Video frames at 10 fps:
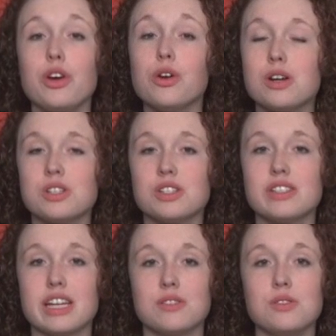your
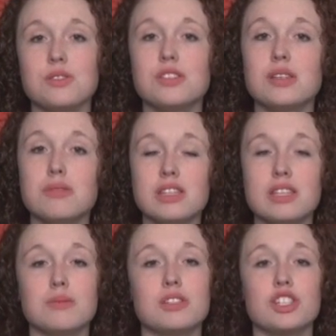questions answered, submit
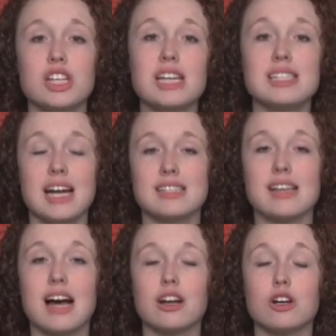them to Just Ask
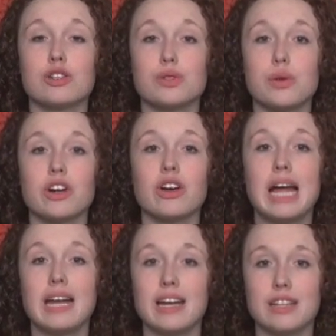Zach on Twitter
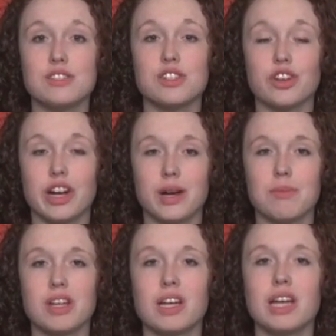and
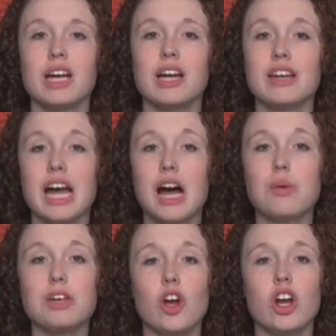Instagram.
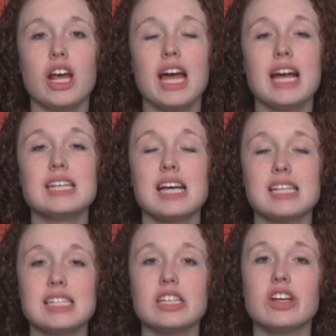Now, Kiana Hayes
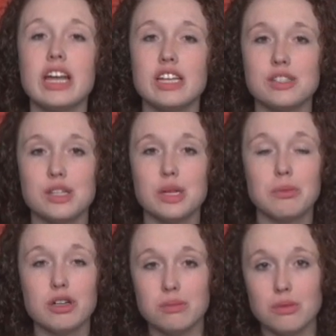has the latest
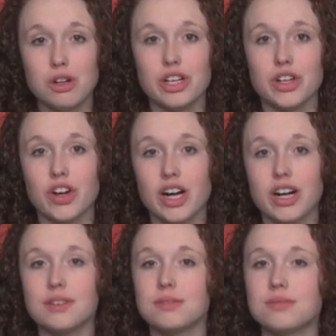scoop on Mardi Gras.